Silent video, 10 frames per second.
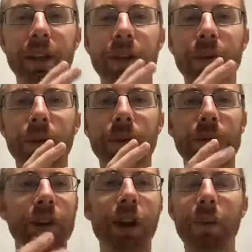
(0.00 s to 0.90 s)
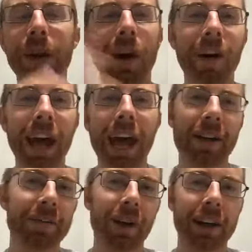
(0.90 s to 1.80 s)
who, we all
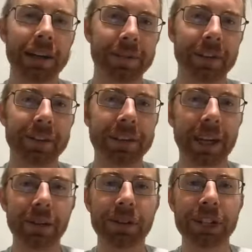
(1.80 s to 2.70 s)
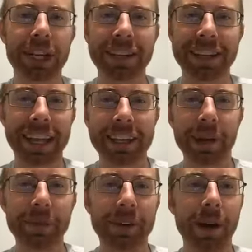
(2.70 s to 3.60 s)
have our different sales shit that
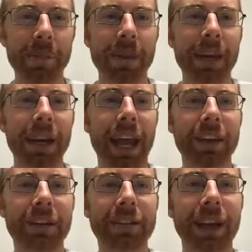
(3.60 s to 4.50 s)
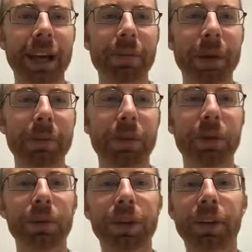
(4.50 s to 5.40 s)
comes up. And there's a lot of people
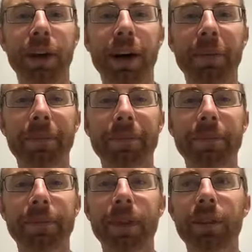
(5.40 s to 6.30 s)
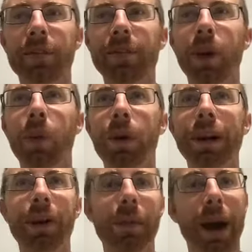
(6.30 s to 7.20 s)
who will feel
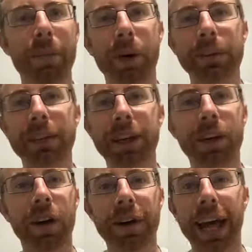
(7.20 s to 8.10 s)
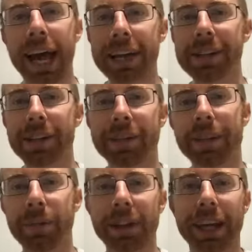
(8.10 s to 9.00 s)
weird about posting a call to action or
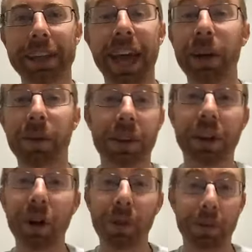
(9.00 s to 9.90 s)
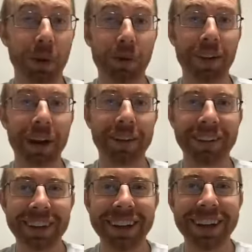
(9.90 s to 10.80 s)
something like that on their own profile.
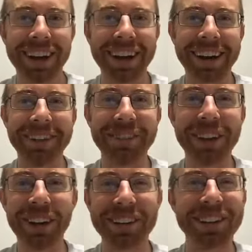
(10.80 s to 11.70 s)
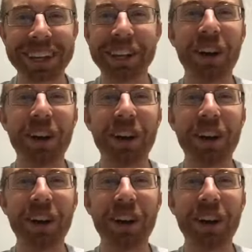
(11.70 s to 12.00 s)
It's like